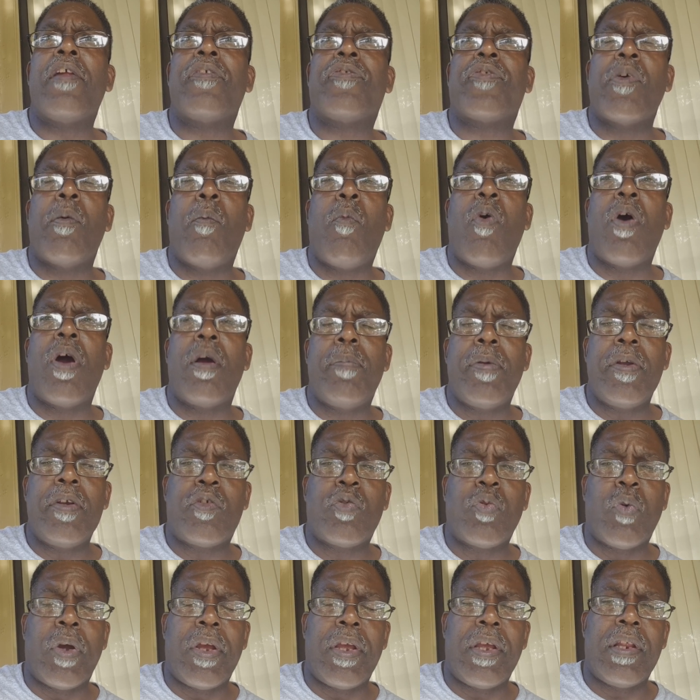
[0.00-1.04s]
somewhere
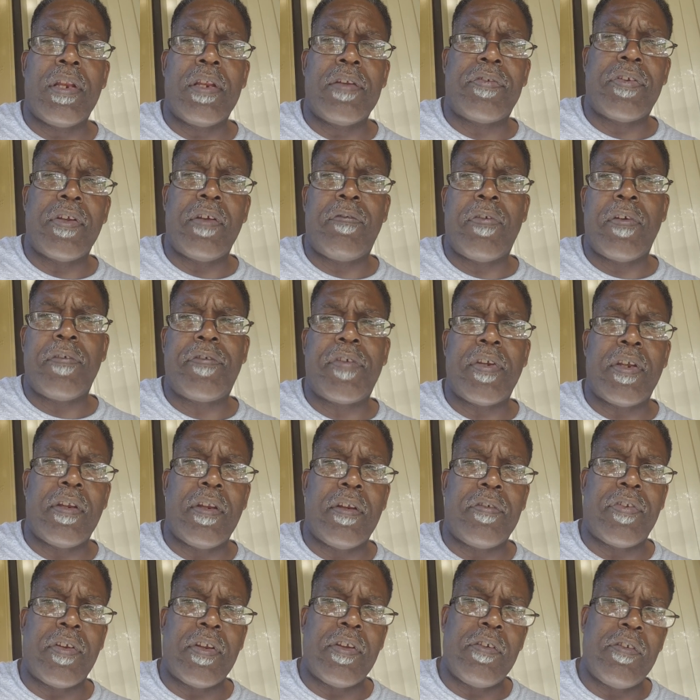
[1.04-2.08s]
between, let's see,
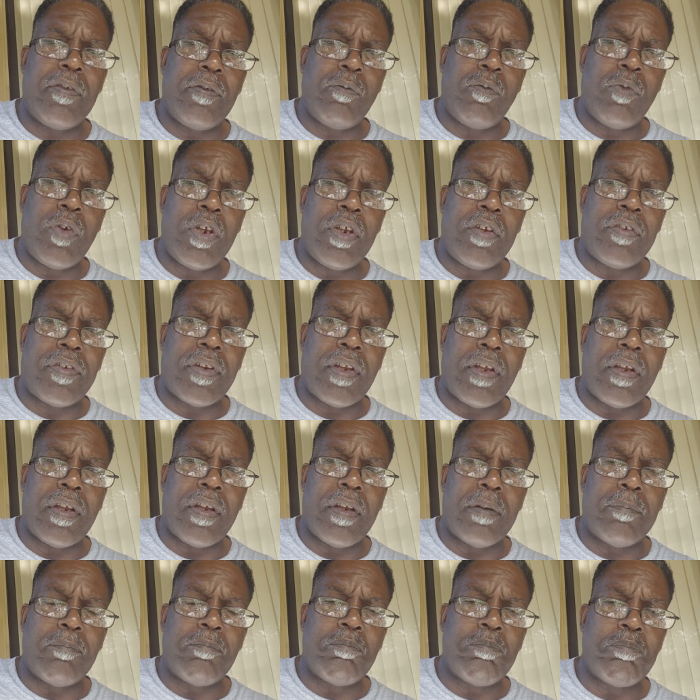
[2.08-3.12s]
15, let's see, we
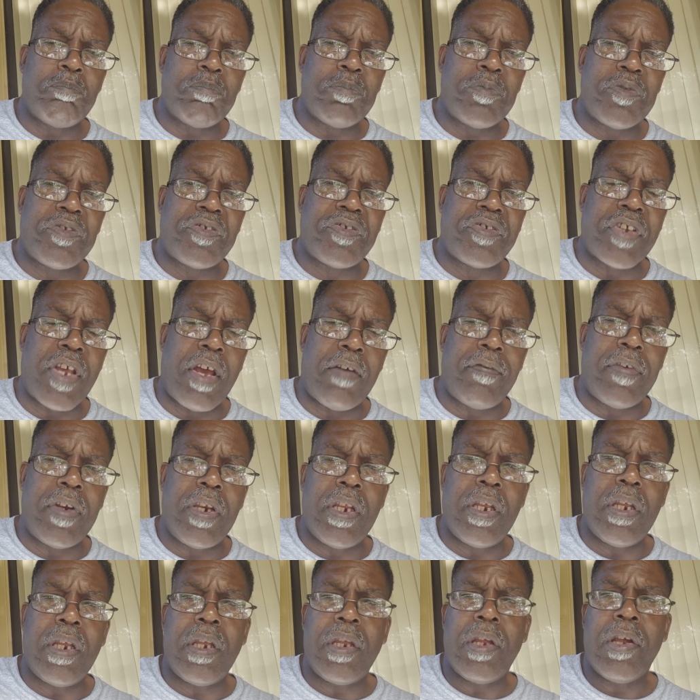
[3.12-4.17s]
say in
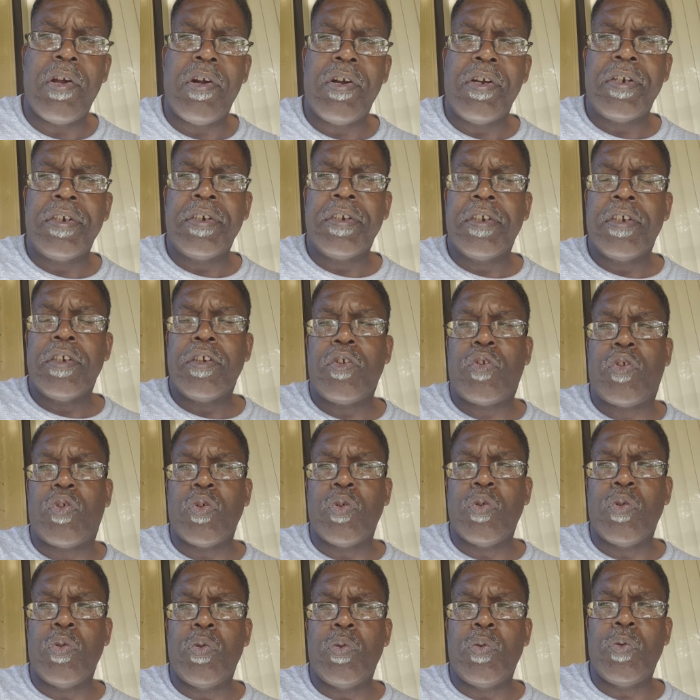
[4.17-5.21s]
70
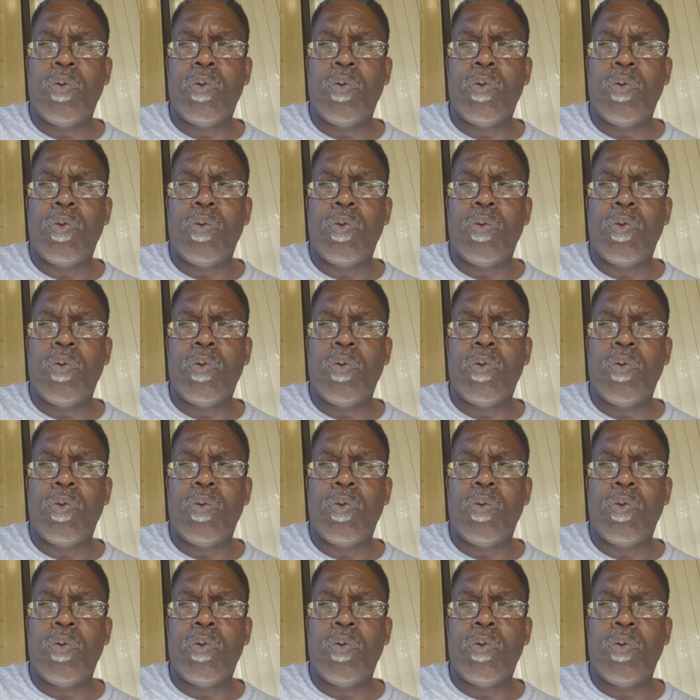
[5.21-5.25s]
to